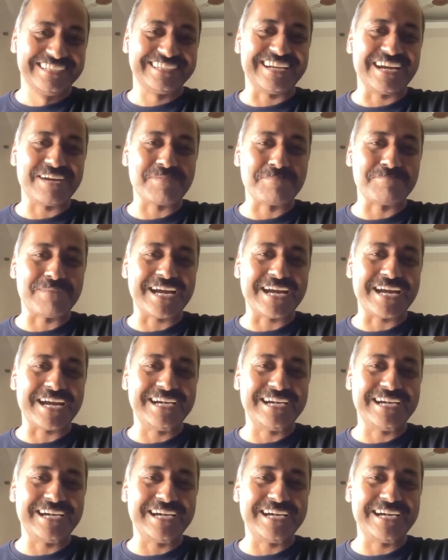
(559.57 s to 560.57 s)
Right? My mind
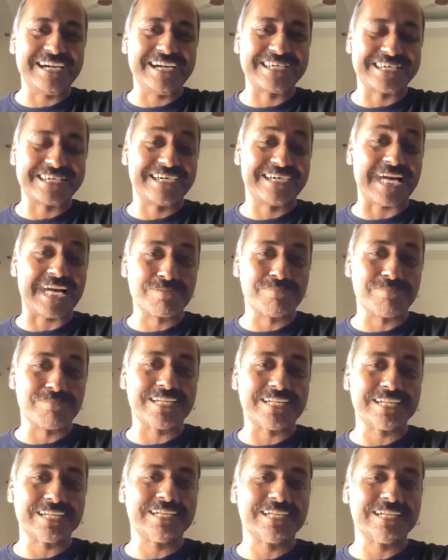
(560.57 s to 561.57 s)
is here. I want to earn
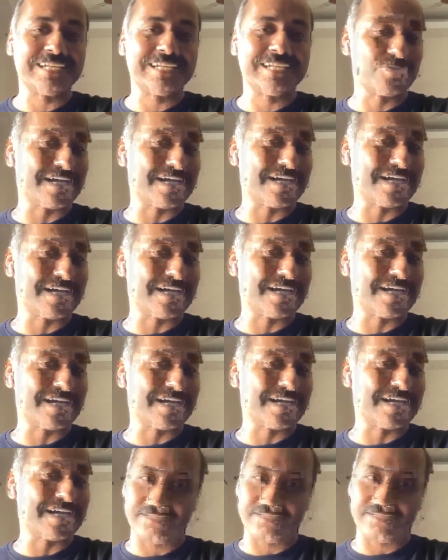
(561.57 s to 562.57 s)
money. I want to
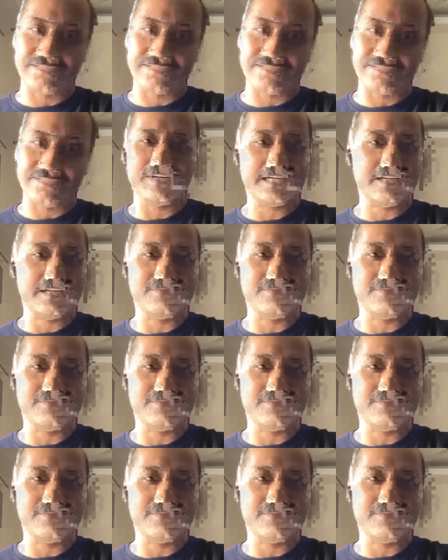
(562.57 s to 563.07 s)
get richer.